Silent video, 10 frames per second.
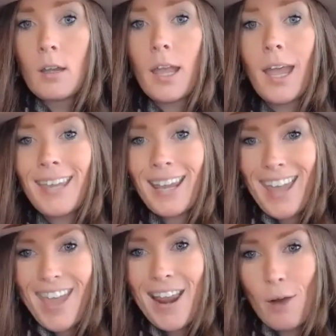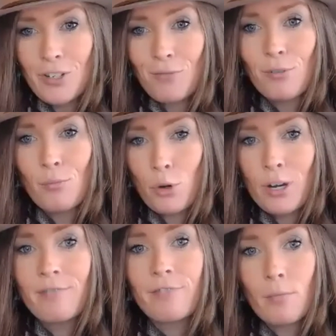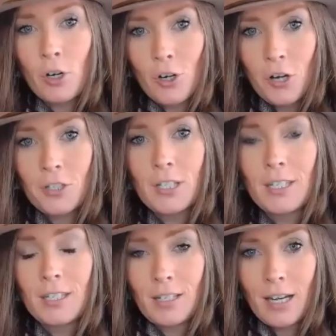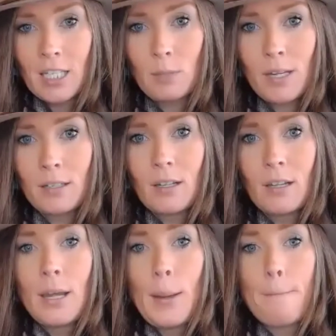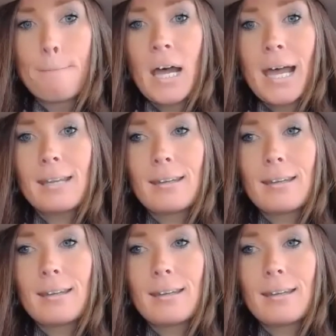and get 8 hours of reprieve from her narcissistic husband. But